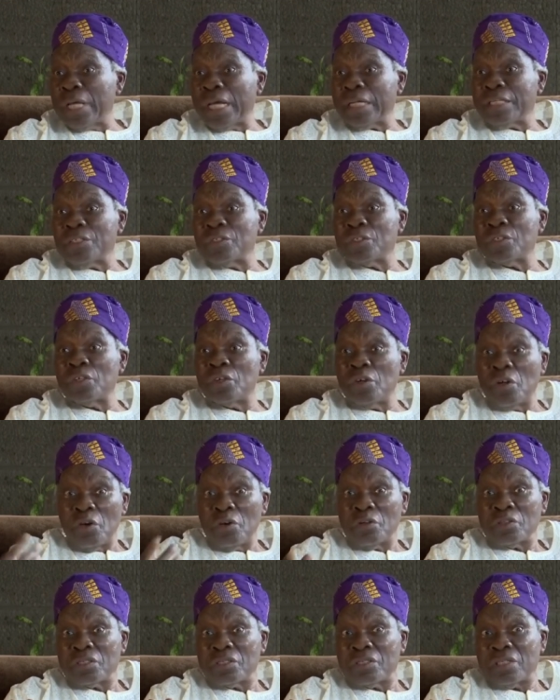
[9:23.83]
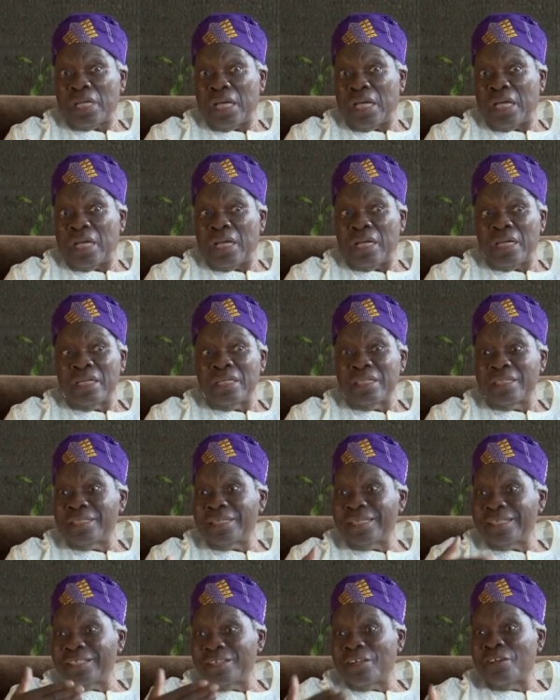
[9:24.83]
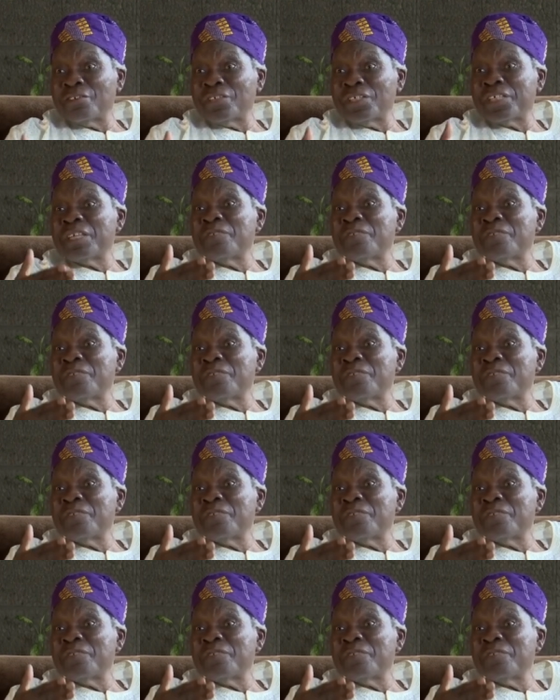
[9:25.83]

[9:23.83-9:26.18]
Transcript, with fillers: That is not, uh, it doesn't